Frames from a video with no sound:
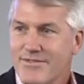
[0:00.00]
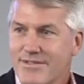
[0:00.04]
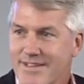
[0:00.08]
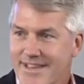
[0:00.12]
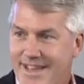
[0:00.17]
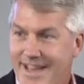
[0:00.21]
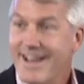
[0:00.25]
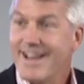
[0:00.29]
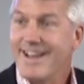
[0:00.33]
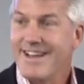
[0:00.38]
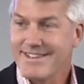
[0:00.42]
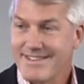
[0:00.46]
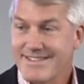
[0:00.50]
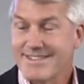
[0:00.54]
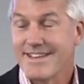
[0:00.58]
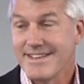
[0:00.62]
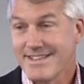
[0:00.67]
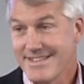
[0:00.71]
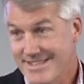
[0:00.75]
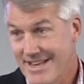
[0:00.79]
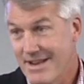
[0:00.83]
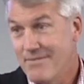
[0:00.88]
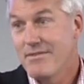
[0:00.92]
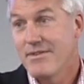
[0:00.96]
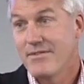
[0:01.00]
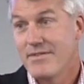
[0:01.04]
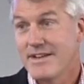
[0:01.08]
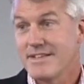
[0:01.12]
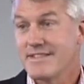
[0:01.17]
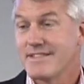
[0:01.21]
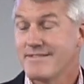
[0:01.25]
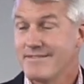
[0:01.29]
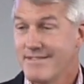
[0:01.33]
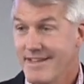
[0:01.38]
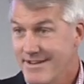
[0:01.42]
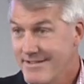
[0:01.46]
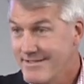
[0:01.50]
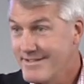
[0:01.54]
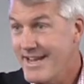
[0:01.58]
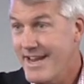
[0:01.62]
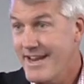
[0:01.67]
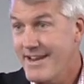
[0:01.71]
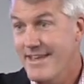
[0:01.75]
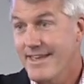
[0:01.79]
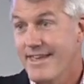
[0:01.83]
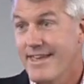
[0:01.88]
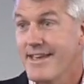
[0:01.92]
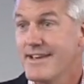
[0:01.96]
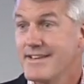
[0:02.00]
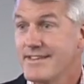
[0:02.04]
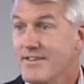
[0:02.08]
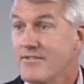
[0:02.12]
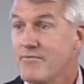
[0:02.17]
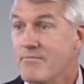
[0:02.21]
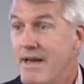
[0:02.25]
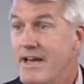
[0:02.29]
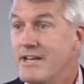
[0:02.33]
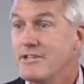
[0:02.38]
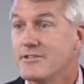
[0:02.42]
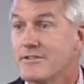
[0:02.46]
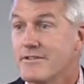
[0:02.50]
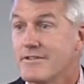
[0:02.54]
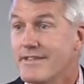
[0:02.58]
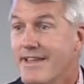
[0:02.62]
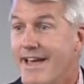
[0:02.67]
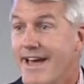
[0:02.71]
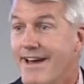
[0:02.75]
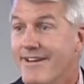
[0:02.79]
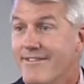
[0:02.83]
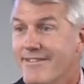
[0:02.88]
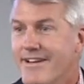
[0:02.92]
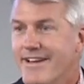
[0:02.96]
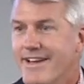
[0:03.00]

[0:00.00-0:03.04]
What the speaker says: Yeah, so some of us, you know, data geeks have measured that,